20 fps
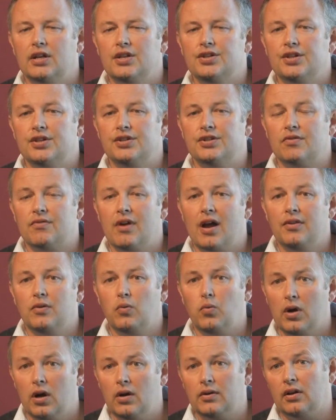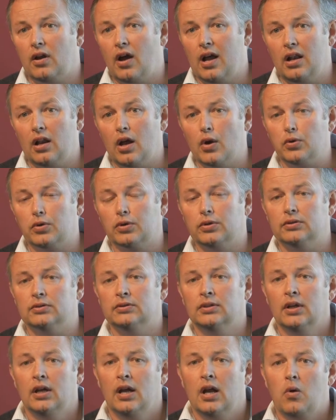engines around the world like local,